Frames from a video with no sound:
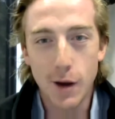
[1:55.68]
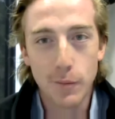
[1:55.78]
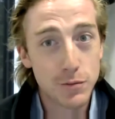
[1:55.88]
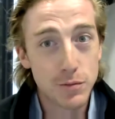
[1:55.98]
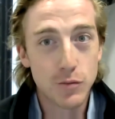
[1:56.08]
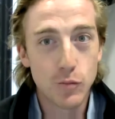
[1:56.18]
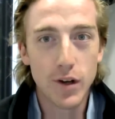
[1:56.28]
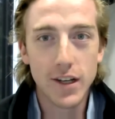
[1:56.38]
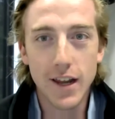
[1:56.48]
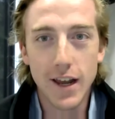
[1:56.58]
There's been some
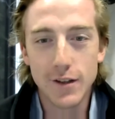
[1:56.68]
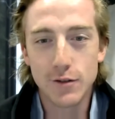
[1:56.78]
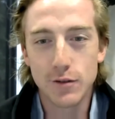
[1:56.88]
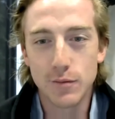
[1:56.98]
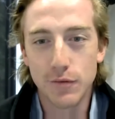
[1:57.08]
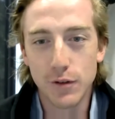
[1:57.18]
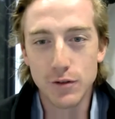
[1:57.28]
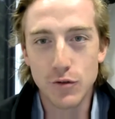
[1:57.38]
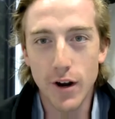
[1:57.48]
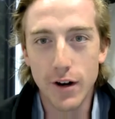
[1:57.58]
windy days, so some
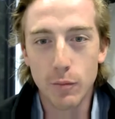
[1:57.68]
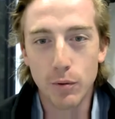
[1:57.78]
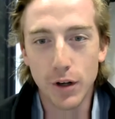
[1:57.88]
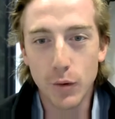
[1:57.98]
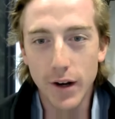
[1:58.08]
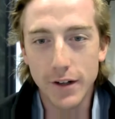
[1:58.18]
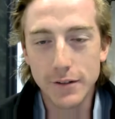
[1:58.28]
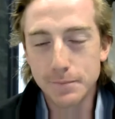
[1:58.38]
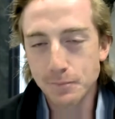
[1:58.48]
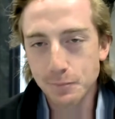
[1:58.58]
fields dried out pretty quick.
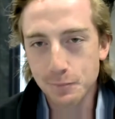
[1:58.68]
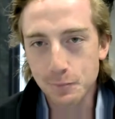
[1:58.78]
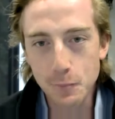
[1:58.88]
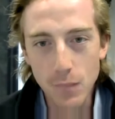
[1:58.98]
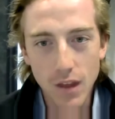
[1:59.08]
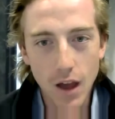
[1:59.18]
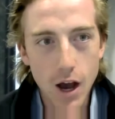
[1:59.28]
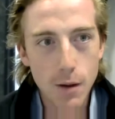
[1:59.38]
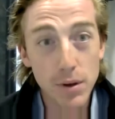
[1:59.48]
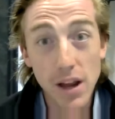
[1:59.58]

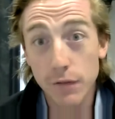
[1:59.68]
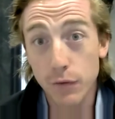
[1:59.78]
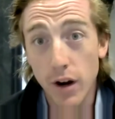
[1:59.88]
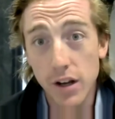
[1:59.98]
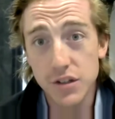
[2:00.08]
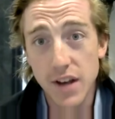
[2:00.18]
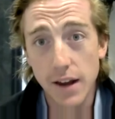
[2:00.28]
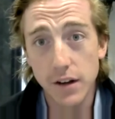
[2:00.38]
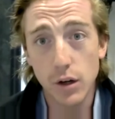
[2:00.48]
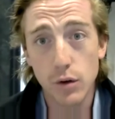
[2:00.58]
But yeah, for any
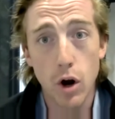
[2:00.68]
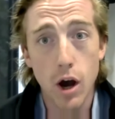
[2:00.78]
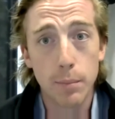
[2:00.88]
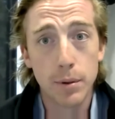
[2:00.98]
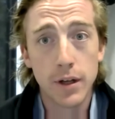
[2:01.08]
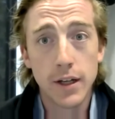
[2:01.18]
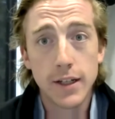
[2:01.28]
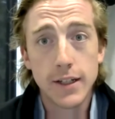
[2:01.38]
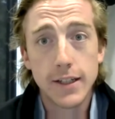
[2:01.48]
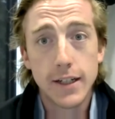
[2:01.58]
standing crop,
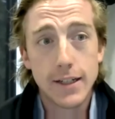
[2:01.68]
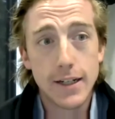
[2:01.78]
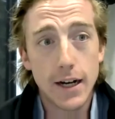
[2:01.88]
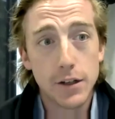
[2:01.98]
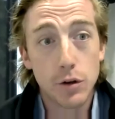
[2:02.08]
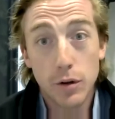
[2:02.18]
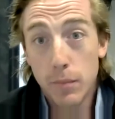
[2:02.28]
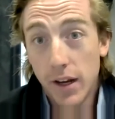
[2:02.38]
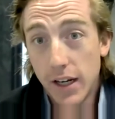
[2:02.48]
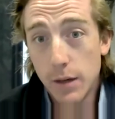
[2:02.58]
it might